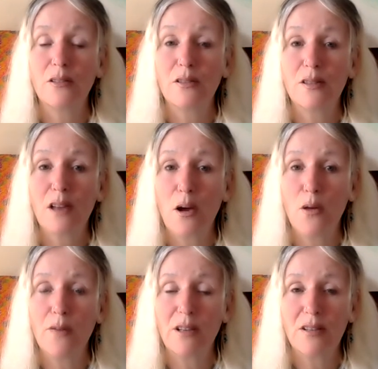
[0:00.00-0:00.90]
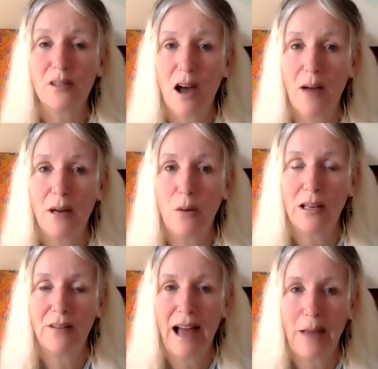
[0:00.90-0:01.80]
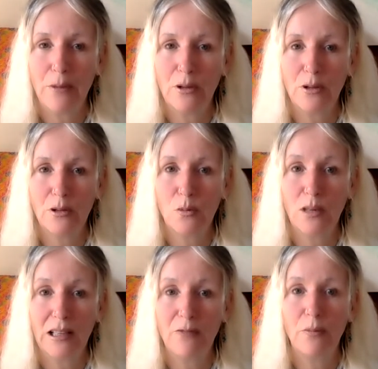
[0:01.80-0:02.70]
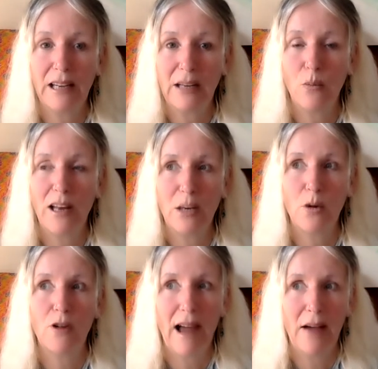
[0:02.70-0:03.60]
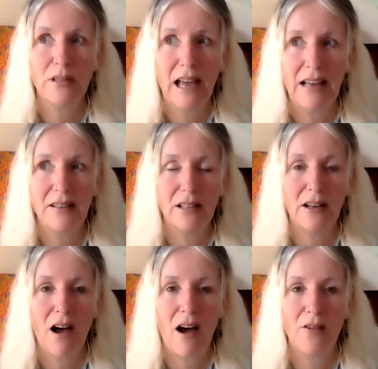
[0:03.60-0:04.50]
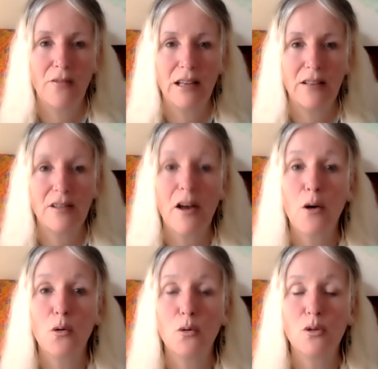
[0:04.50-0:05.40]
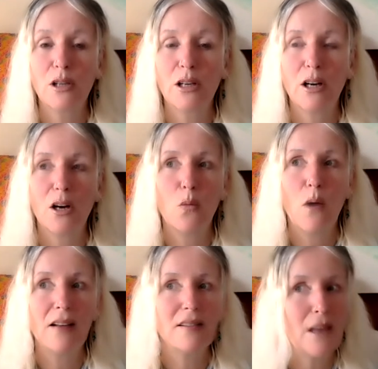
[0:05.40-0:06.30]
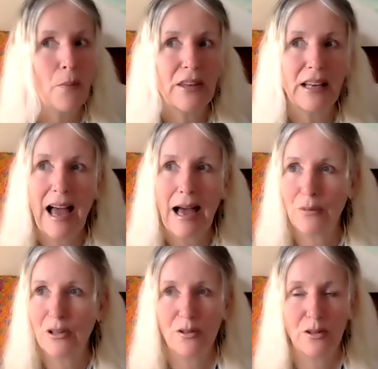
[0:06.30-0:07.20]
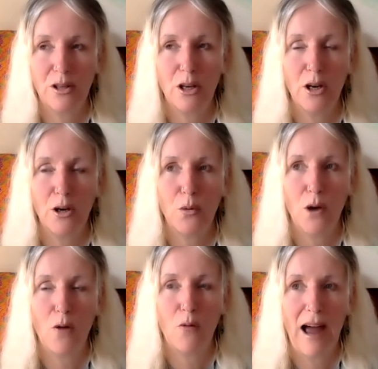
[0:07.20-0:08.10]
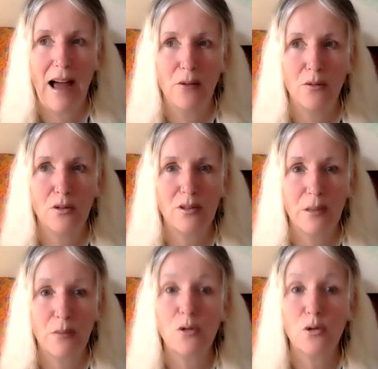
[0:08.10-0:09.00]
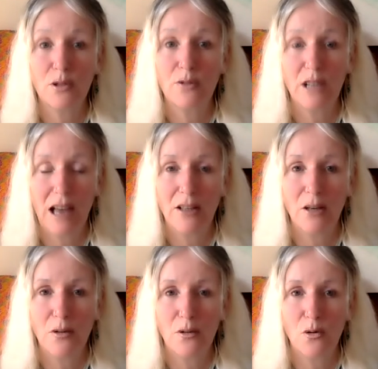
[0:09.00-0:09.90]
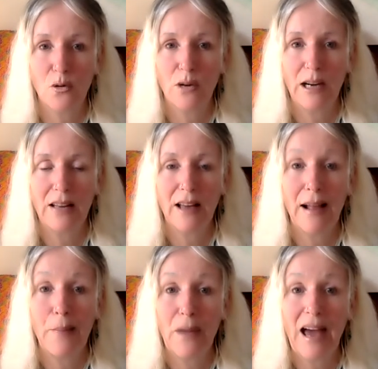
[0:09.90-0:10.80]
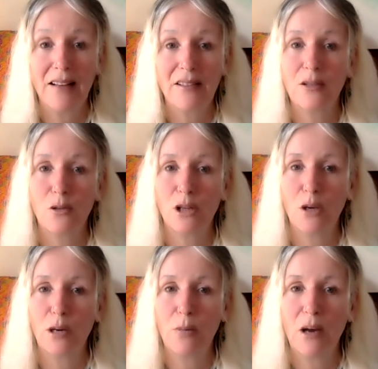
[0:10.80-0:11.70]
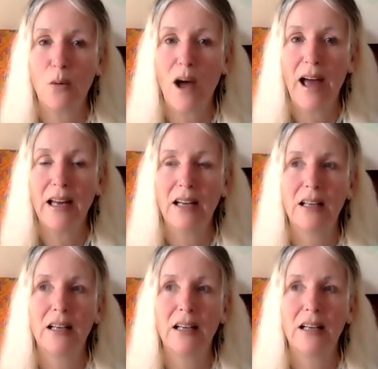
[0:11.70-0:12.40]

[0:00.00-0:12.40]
So the first time it will have happened will have been when you were around 18 and a half years old, where something happened to you around some sort of shadow story that impacted on you in a big way.